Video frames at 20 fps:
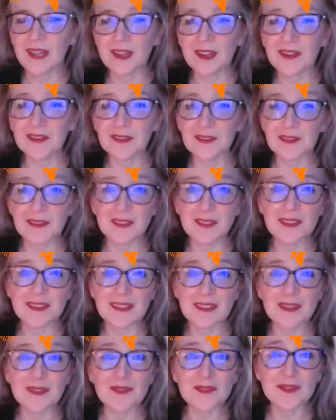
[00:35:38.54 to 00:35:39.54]
Allison,
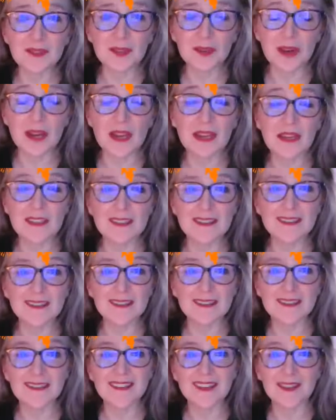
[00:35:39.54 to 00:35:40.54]
that was great.
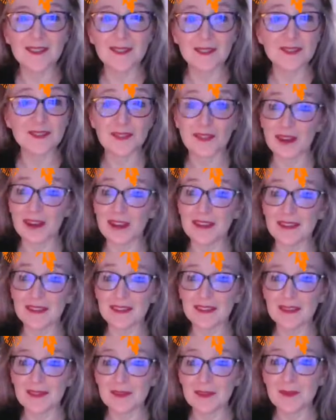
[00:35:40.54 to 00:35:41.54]
That was
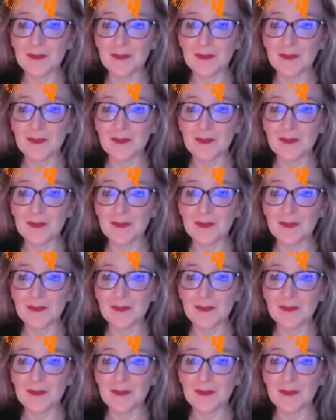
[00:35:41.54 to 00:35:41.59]
great.